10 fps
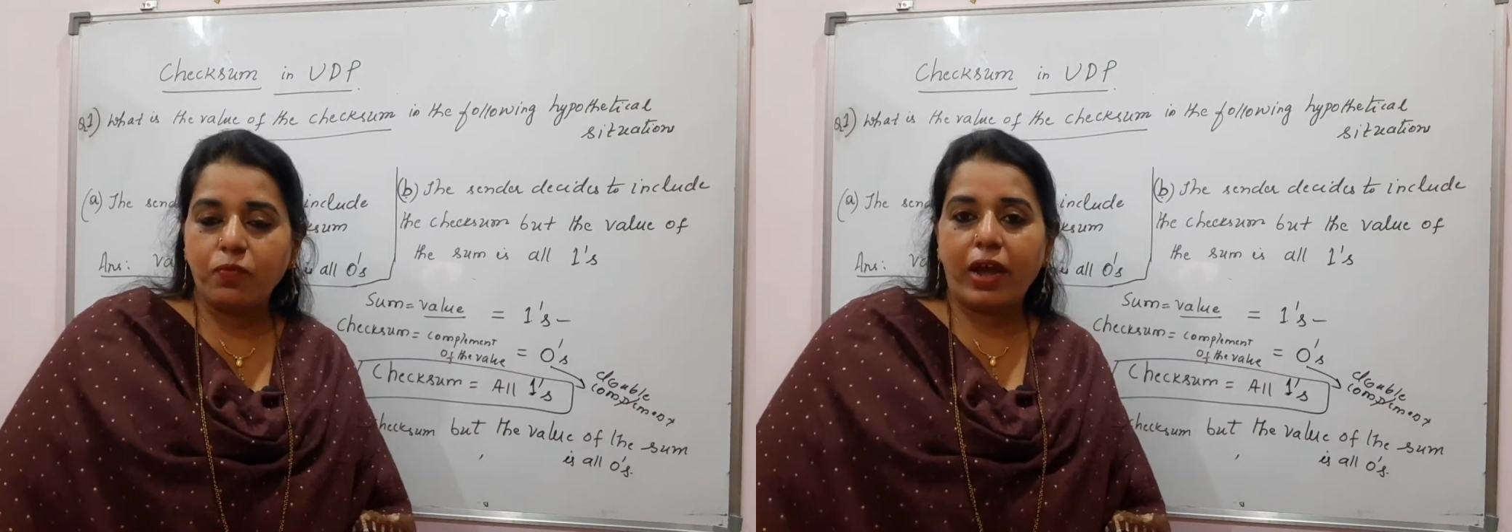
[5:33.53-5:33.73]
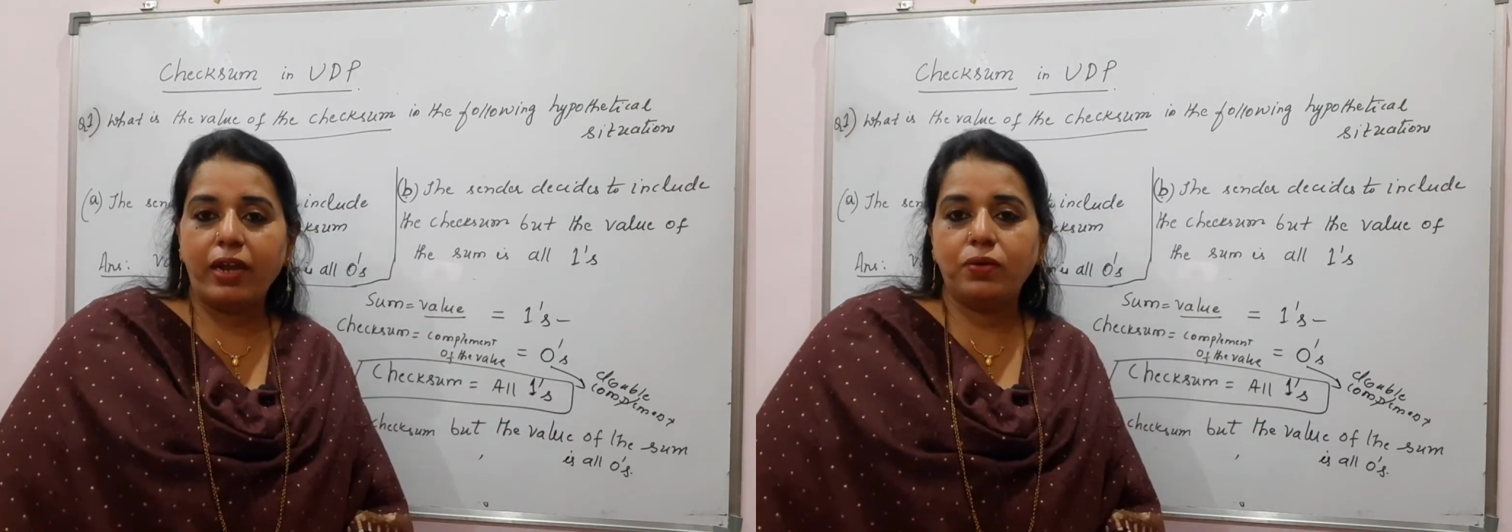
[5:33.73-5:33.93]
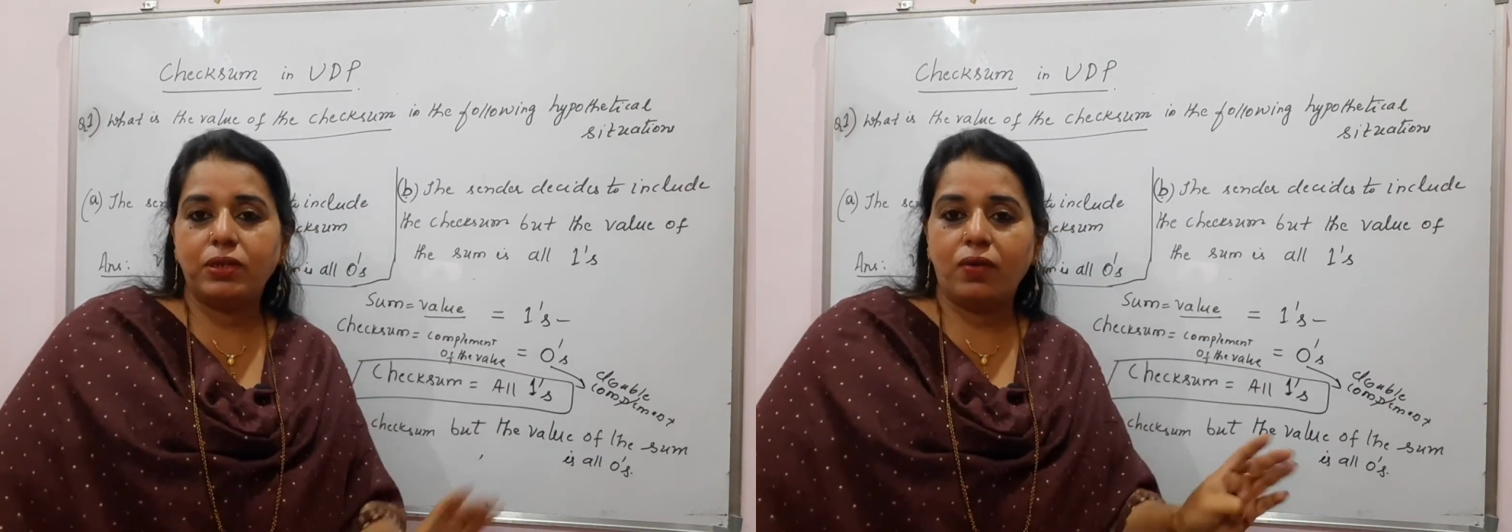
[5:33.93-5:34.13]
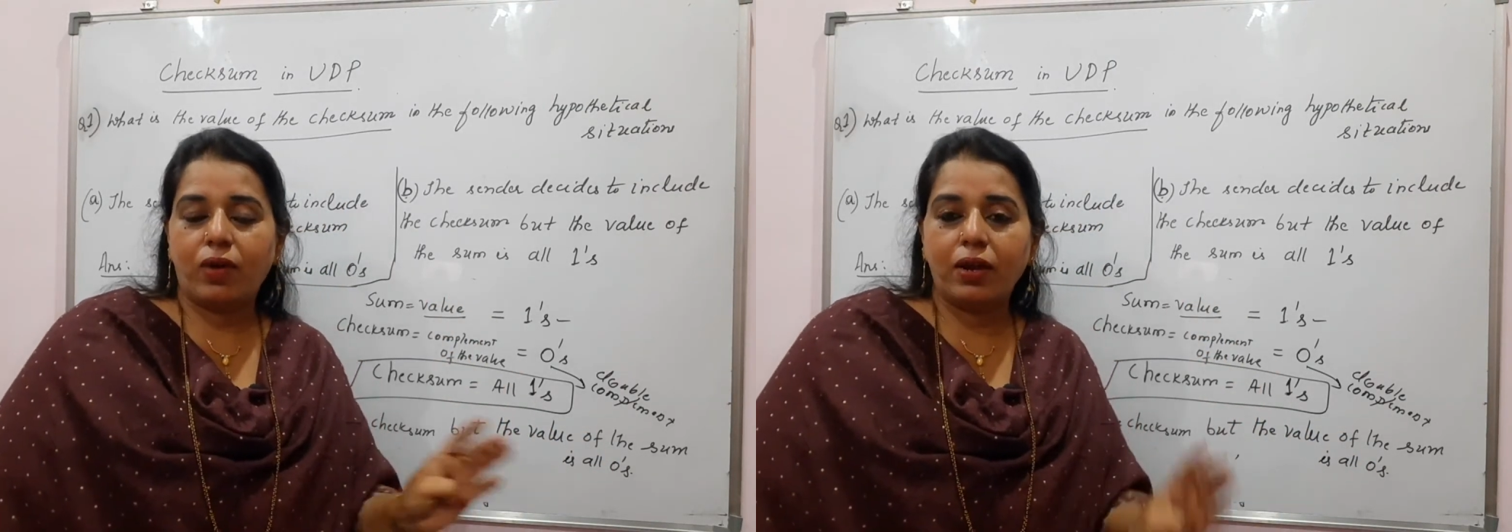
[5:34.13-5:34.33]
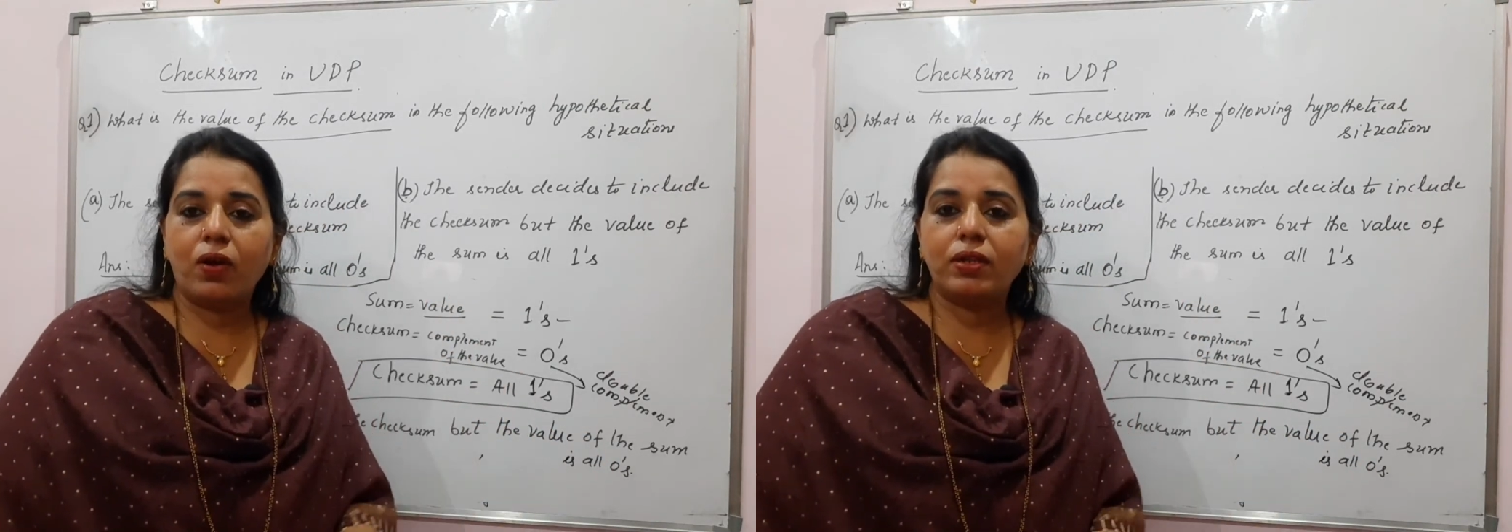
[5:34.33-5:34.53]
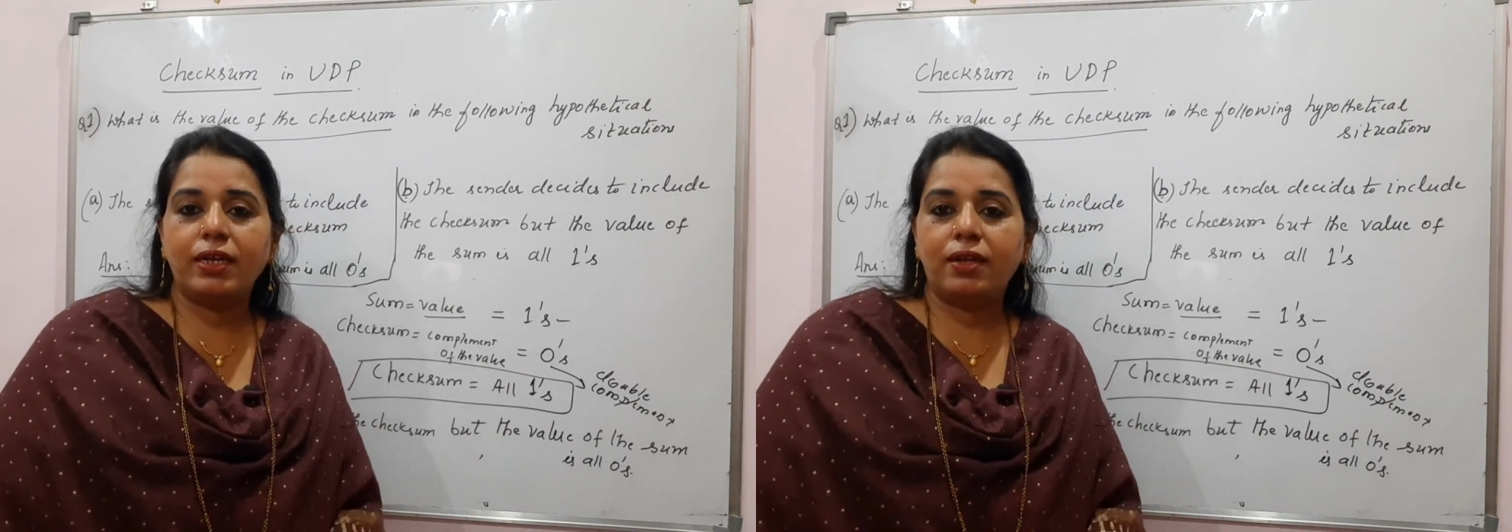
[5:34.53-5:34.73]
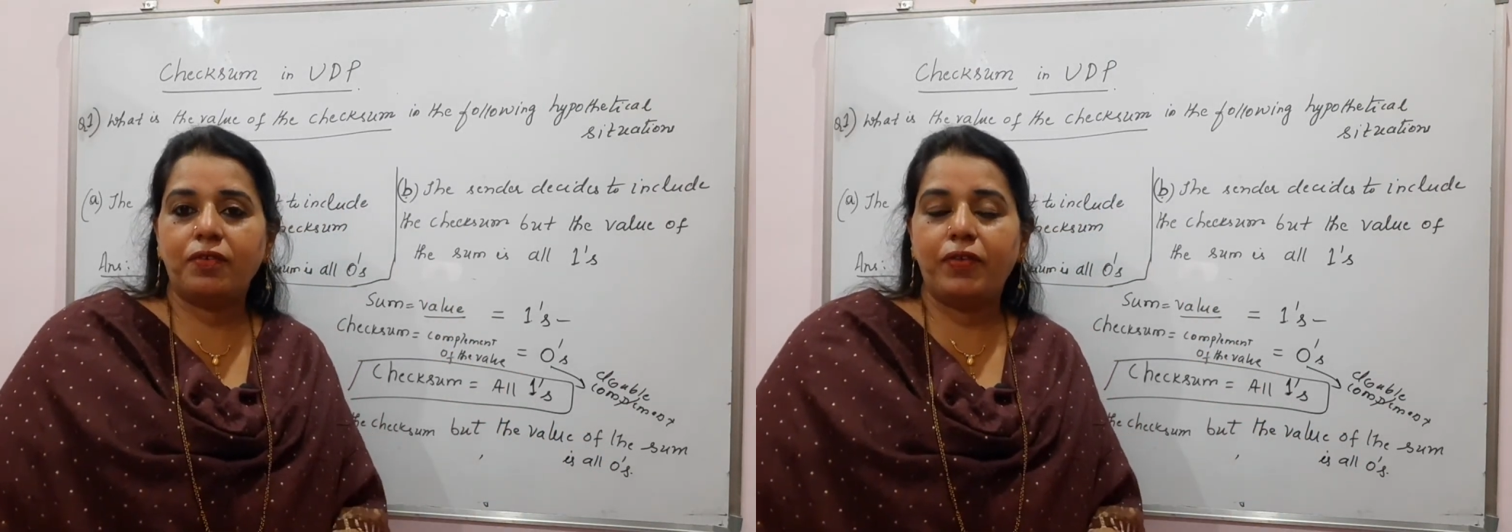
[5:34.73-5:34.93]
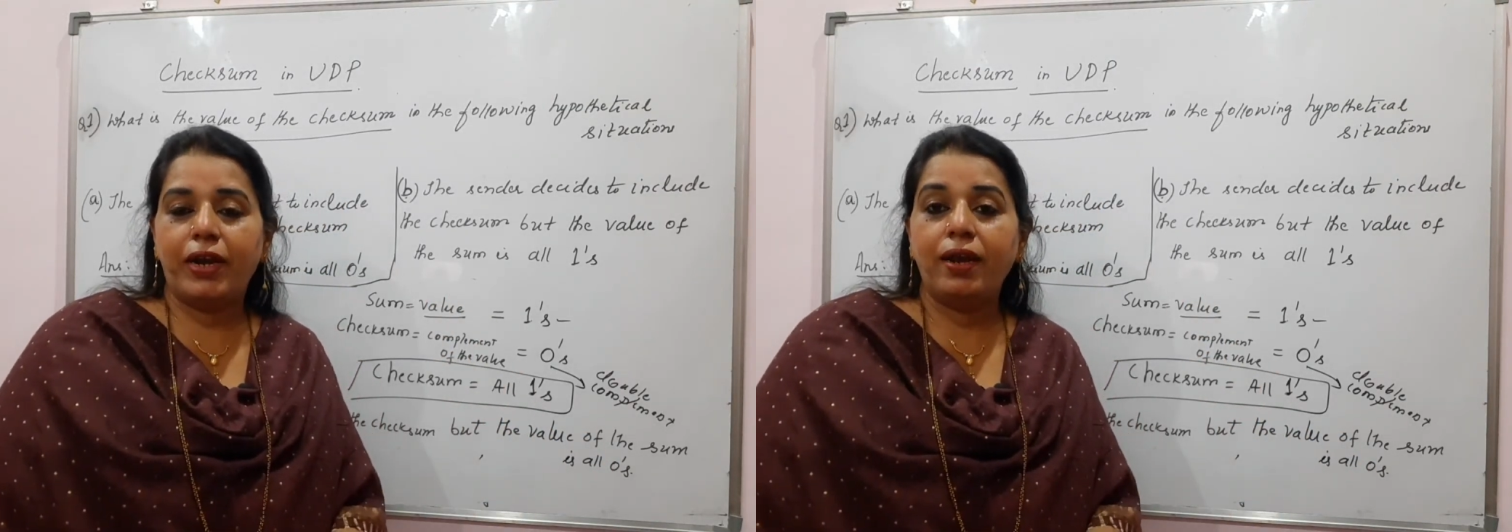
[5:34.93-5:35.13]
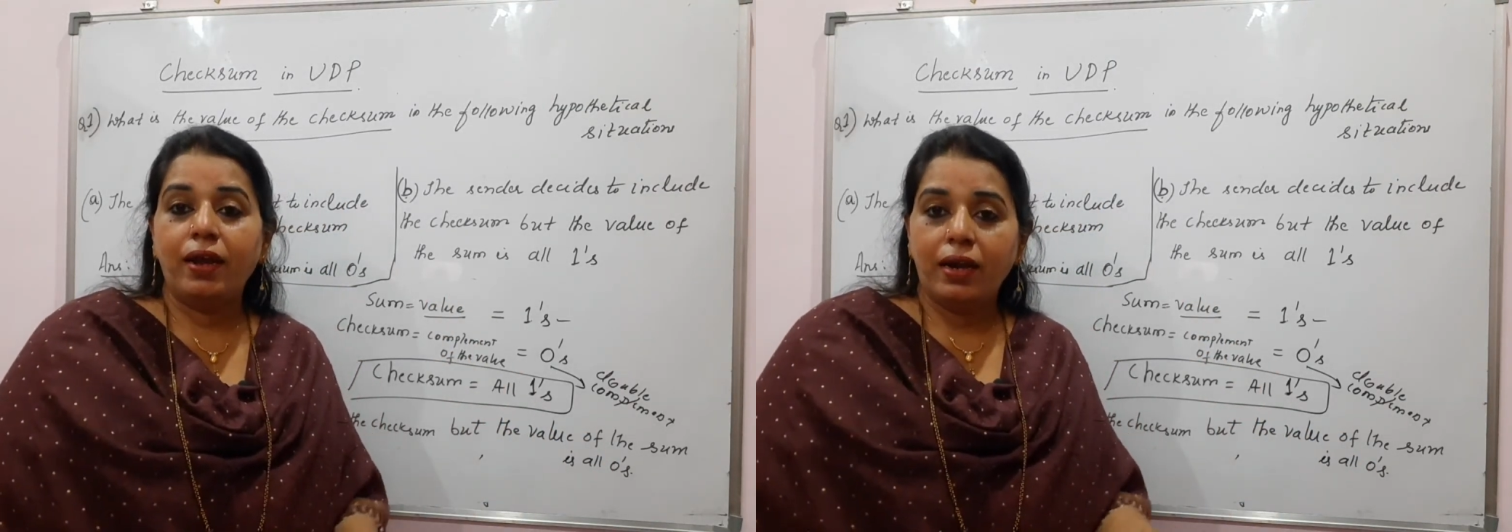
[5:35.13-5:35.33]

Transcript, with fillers: values in one or the other field.